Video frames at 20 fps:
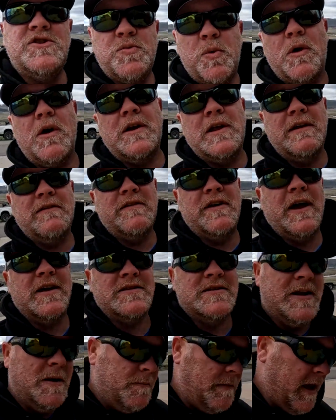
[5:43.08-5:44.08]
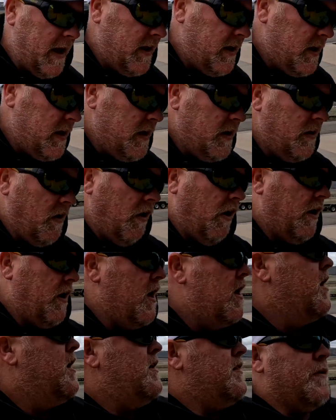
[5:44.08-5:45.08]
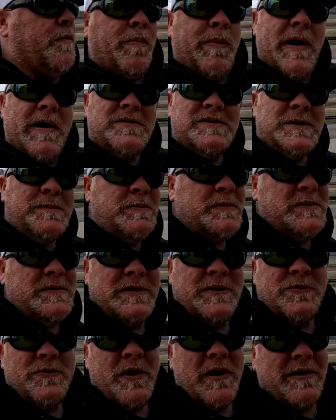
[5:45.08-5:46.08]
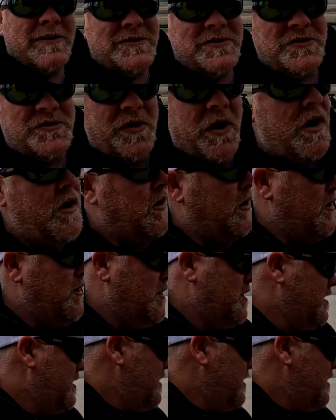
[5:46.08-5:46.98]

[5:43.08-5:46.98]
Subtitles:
just wanted to give you guys an update on the Plow Jeep is still running strong.